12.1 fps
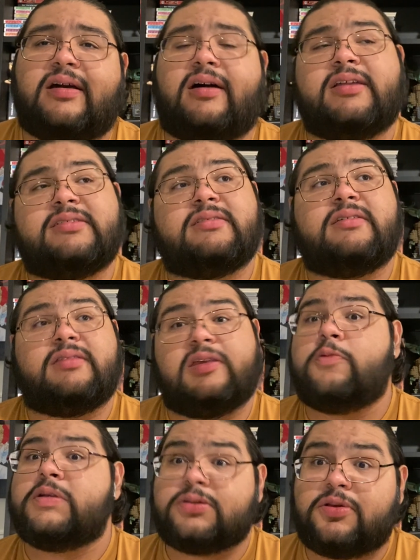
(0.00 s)
Honestly, the
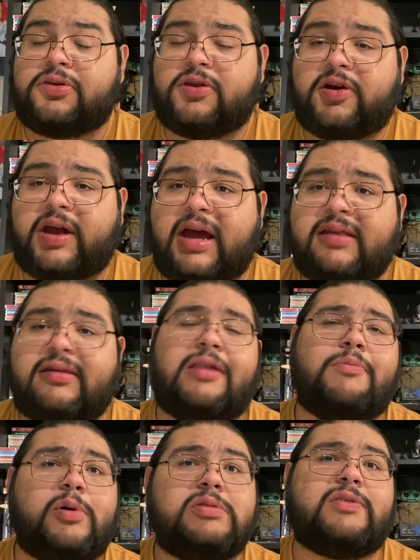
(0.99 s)
original Thundercats and
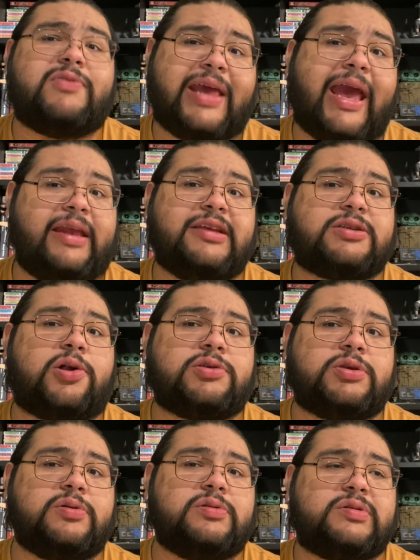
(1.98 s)
most of the 80s
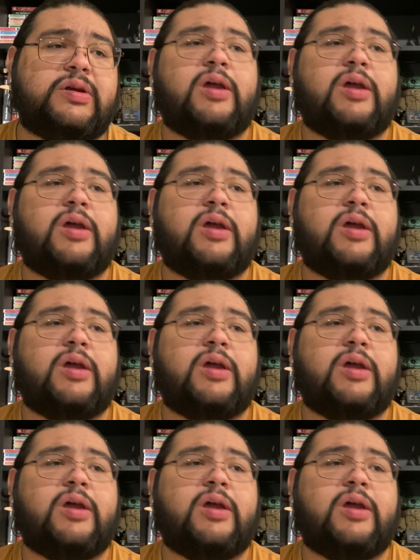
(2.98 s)
cartoons